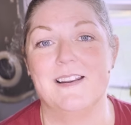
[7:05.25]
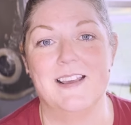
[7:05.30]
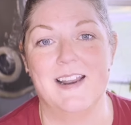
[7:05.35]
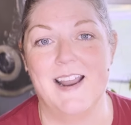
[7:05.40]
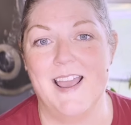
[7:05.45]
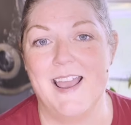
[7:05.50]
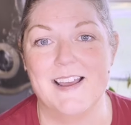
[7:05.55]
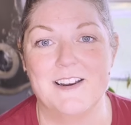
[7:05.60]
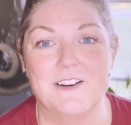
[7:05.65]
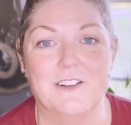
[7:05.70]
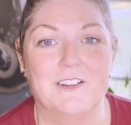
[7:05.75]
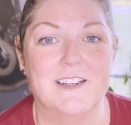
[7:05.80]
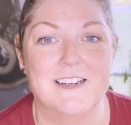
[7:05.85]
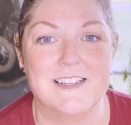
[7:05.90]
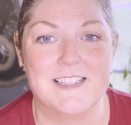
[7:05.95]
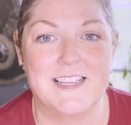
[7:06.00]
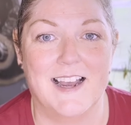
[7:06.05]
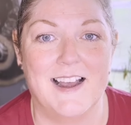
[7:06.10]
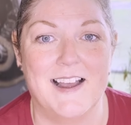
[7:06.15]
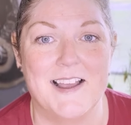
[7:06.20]
could handle at a
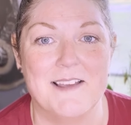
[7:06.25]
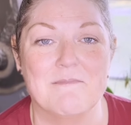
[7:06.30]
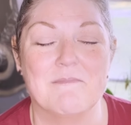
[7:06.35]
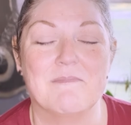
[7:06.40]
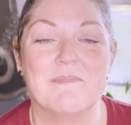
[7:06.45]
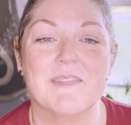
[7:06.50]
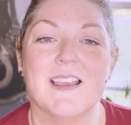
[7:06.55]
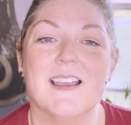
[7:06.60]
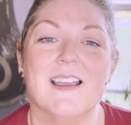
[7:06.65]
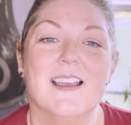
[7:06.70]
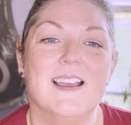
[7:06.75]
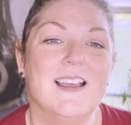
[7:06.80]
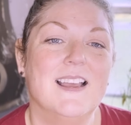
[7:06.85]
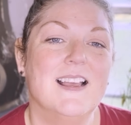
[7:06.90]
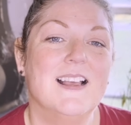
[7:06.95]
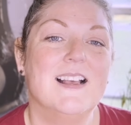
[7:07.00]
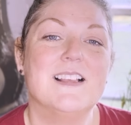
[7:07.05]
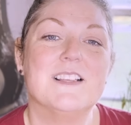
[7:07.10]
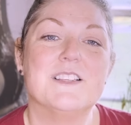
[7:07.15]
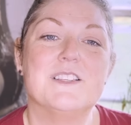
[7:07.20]
time.
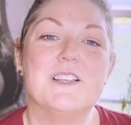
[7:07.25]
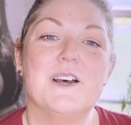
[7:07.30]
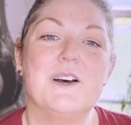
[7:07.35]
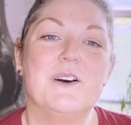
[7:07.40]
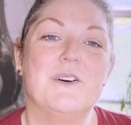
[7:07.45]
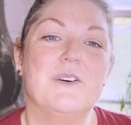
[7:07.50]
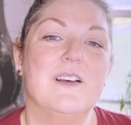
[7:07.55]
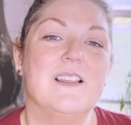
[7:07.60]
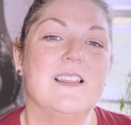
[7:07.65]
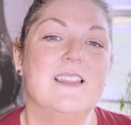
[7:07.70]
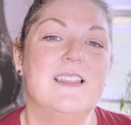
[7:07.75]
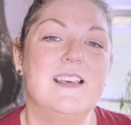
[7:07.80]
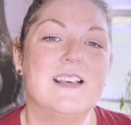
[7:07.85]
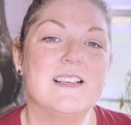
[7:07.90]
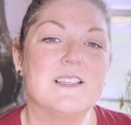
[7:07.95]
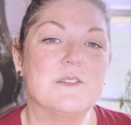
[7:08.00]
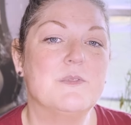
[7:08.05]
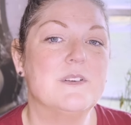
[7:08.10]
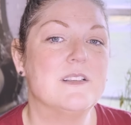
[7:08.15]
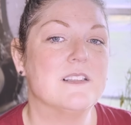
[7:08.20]
So
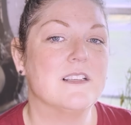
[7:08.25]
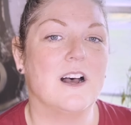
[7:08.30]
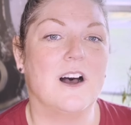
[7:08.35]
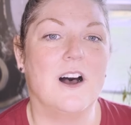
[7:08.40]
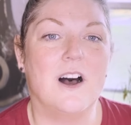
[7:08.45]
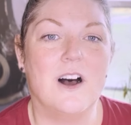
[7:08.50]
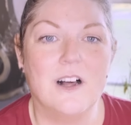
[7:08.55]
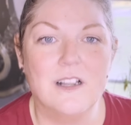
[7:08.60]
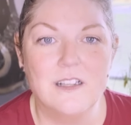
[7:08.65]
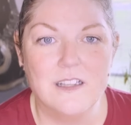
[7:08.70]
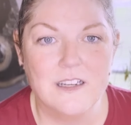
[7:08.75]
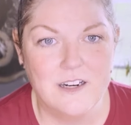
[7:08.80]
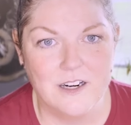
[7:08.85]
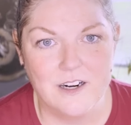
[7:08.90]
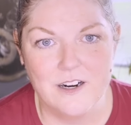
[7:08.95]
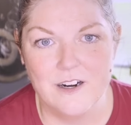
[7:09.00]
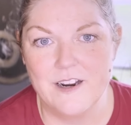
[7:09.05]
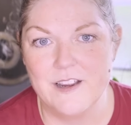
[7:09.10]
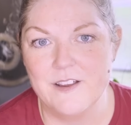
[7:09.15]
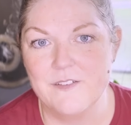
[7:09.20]
this was all
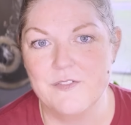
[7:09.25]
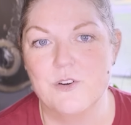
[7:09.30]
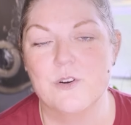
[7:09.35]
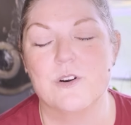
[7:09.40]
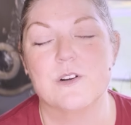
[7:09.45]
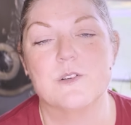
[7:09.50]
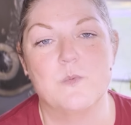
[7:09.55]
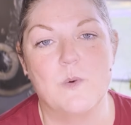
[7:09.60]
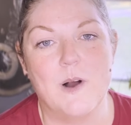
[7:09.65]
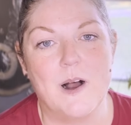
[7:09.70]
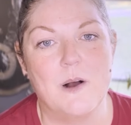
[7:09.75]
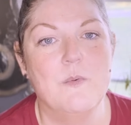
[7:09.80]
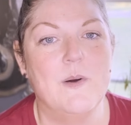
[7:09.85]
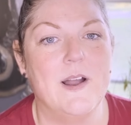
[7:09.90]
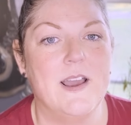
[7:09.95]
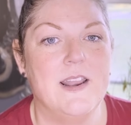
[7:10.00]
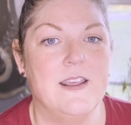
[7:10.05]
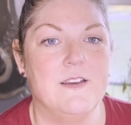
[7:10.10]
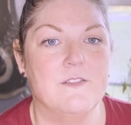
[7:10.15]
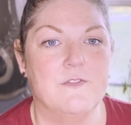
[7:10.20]
occurring, of course, while
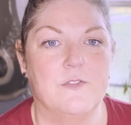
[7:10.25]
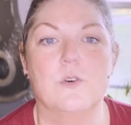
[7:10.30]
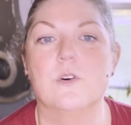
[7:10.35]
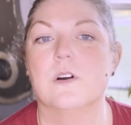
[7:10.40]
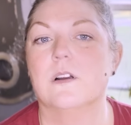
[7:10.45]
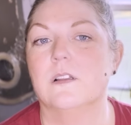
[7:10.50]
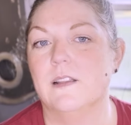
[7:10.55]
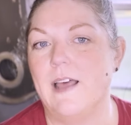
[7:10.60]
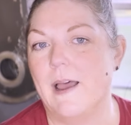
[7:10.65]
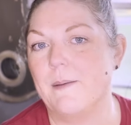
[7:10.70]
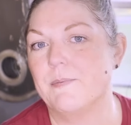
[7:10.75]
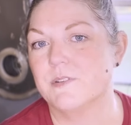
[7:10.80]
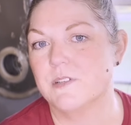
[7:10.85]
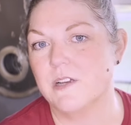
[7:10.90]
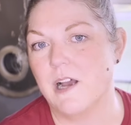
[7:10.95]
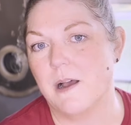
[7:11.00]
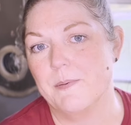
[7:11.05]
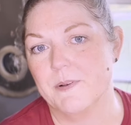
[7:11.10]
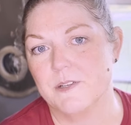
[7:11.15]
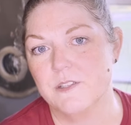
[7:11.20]
waiting for
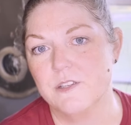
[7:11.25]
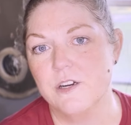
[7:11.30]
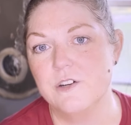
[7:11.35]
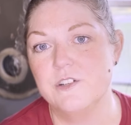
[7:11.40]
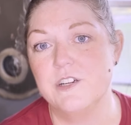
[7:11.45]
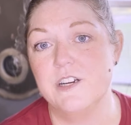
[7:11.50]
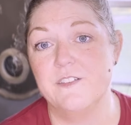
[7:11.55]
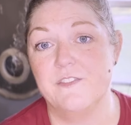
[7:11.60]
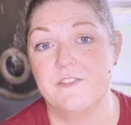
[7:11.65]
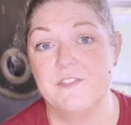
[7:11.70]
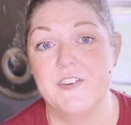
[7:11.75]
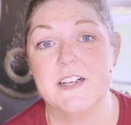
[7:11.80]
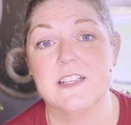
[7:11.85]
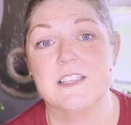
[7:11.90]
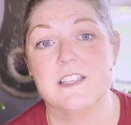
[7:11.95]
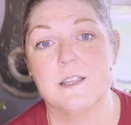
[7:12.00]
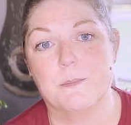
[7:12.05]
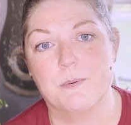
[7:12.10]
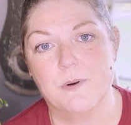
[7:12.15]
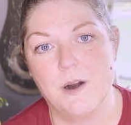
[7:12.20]
laparoscopic surgery to fix
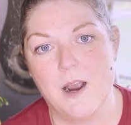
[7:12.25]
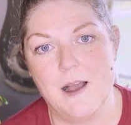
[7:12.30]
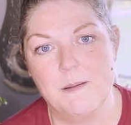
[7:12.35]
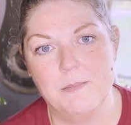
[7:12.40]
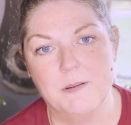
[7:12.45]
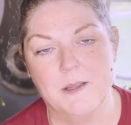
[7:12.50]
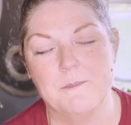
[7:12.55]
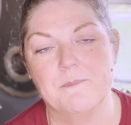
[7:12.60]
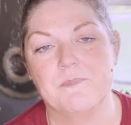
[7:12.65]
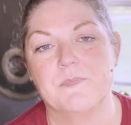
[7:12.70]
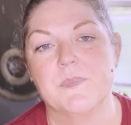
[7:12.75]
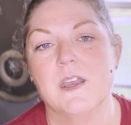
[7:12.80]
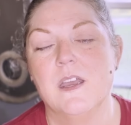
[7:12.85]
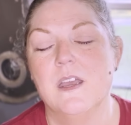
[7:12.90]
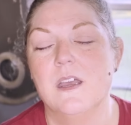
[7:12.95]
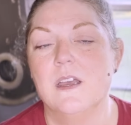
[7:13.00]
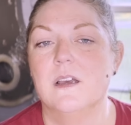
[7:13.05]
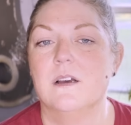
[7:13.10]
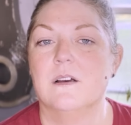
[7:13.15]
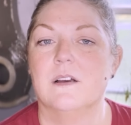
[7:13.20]
the problem.
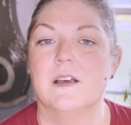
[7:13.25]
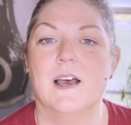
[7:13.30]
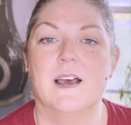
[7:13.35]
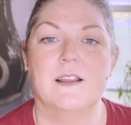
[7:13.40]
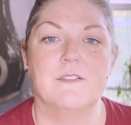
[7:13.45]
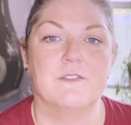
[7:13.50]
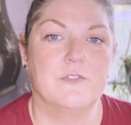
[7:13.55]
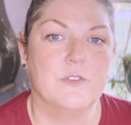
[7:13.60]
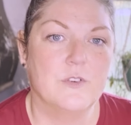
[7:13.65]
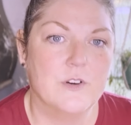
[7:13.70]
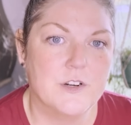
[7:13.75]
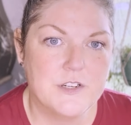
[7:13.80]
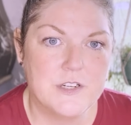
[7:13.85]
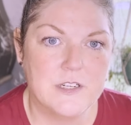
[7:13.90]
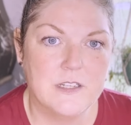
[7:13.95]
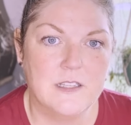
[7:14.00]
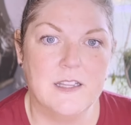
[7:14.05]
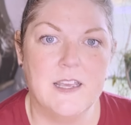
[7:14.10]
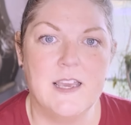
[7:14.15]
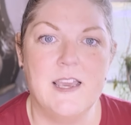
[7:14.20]

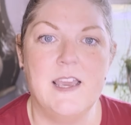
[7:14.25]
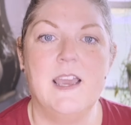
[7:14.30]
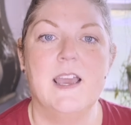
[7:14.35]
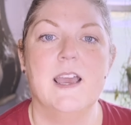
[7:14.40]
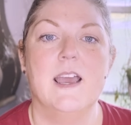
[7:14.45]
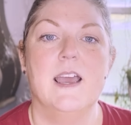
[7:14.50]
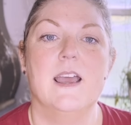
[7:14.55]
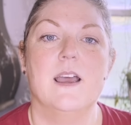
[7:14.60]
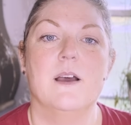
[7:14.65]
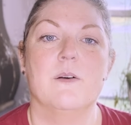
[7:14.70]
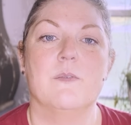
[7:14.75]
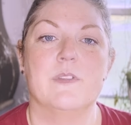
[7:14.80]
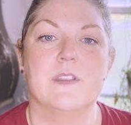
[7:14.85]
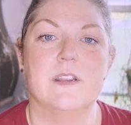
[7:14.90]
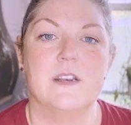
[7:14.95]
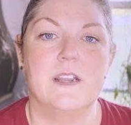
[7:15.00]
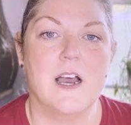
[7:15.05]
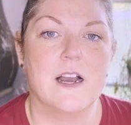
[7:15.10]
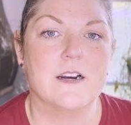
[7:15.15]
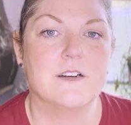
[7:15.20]
Unfortunately, when the
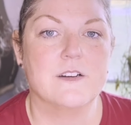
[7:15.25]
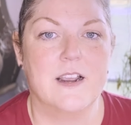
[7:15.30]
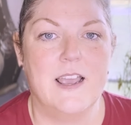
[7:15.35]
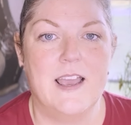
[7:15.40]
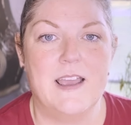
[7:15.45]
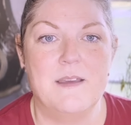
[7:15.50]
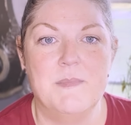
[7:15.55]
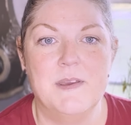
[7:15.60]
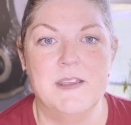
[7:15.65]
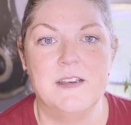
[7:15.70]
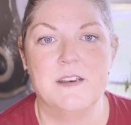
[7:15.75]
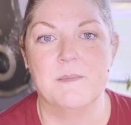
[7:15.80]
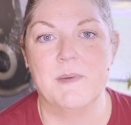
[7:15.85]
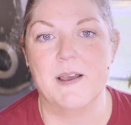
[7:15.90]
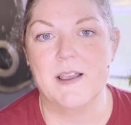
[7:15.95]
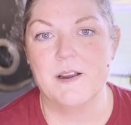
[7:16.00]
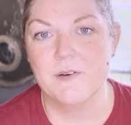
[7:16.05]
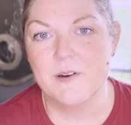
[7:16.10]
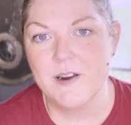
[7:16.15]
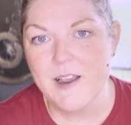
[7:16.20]
doctor came into
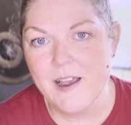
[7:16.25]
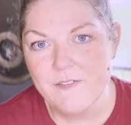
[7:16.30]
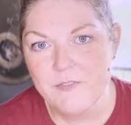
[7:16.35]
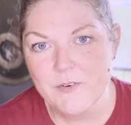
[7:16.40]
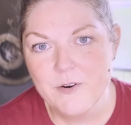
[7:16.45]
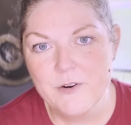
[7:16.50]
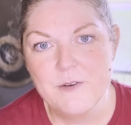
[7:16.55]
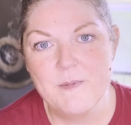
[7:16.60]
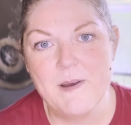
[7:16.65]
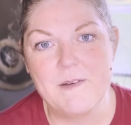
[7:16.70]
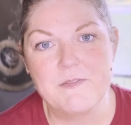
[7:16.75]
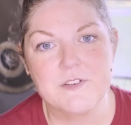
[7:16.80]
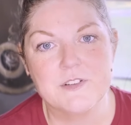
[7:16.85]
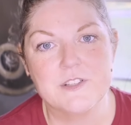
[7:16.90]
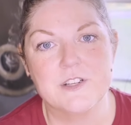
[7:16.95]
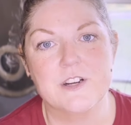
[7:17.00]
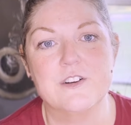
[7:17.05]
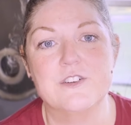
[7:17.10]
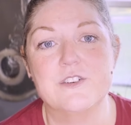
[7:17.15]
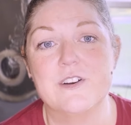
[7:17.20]
my recovery room after
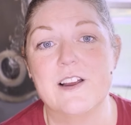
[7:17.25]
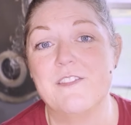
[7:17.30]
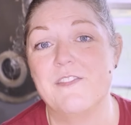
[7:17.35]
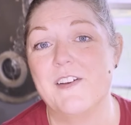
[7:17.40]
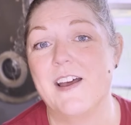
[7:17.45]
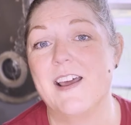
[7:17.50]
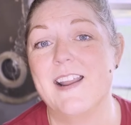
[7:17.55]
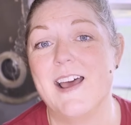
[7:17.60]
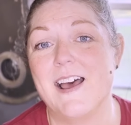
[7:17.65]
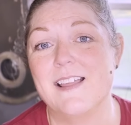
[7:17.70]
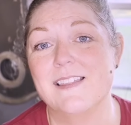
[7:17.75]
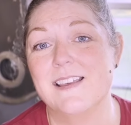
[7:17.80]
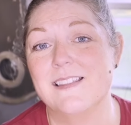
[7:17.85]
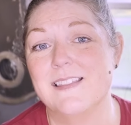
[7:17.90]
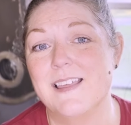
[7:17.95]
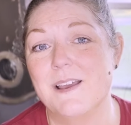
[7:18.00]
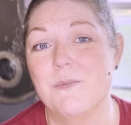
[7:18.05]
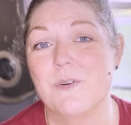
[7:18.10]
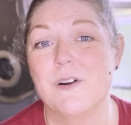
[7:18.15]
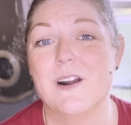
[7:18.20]
surgery, I found out that
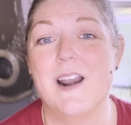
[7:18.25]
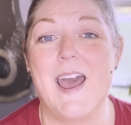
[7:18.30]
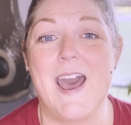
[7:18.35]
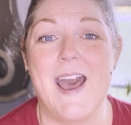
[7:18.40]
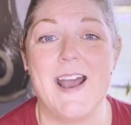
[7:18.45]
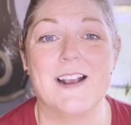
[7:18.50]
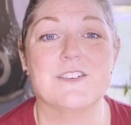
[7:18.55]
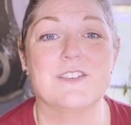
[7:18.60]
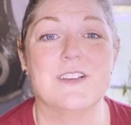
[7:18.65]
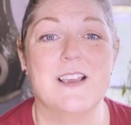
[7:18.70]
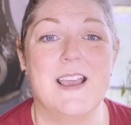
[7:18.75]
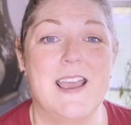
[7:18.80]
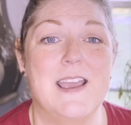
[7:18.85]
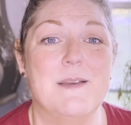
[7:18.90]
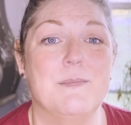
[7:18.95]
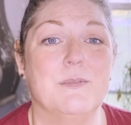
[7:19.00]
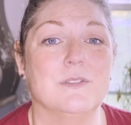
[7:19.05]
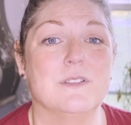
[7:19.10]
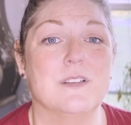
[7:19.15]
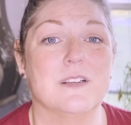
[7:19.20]
they weren't actually
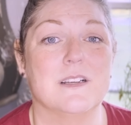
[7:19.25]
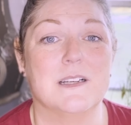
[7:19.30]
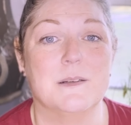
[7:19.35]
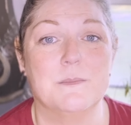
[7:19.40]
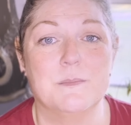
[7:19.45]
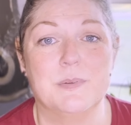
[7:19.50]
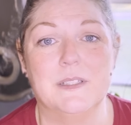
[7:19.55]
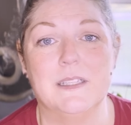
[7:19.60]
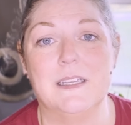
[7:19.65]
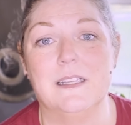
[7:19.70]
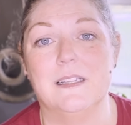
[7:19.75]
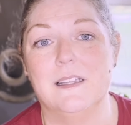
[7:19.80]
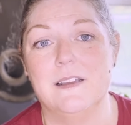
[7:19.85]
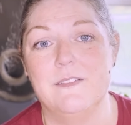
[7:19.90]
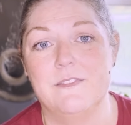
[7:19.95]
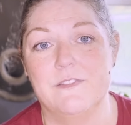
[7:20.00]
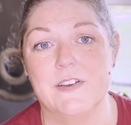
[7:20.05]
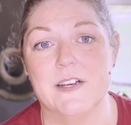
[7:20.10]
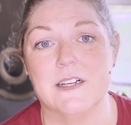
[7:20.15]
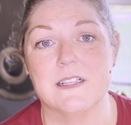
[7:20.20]
able to completely
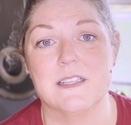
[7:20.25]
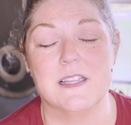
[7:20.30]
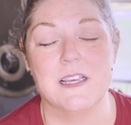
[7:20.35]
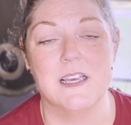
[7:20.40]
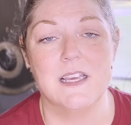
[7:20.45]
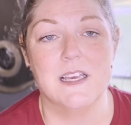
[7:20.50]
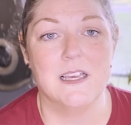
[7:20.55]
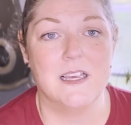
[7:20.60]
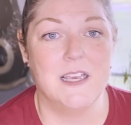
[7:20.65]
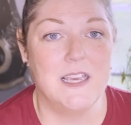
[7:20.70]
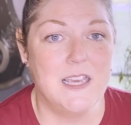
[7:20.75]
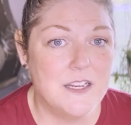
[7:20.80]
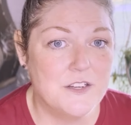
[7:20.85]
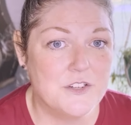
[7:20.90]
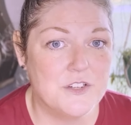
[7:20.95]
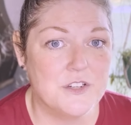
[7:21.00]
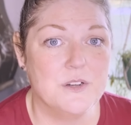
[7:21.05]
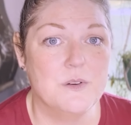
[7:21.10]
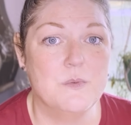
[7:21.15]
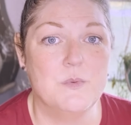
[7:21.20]
fix the
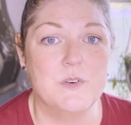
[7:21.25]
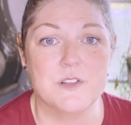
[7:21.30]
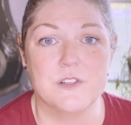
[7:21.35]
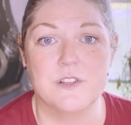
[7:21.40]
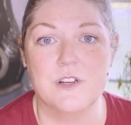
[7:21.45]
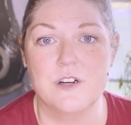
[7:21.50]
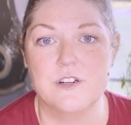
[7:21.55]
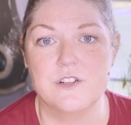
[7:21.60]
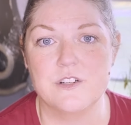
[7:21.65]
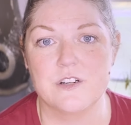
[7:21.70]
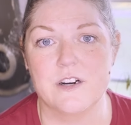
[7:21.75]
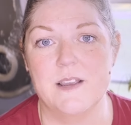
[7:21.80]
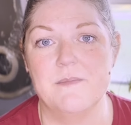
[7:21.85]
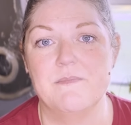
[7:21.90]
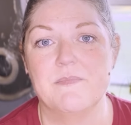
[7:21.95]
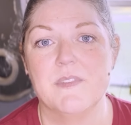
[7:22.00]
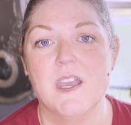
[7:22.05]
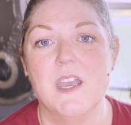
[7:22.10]
issue with surgery.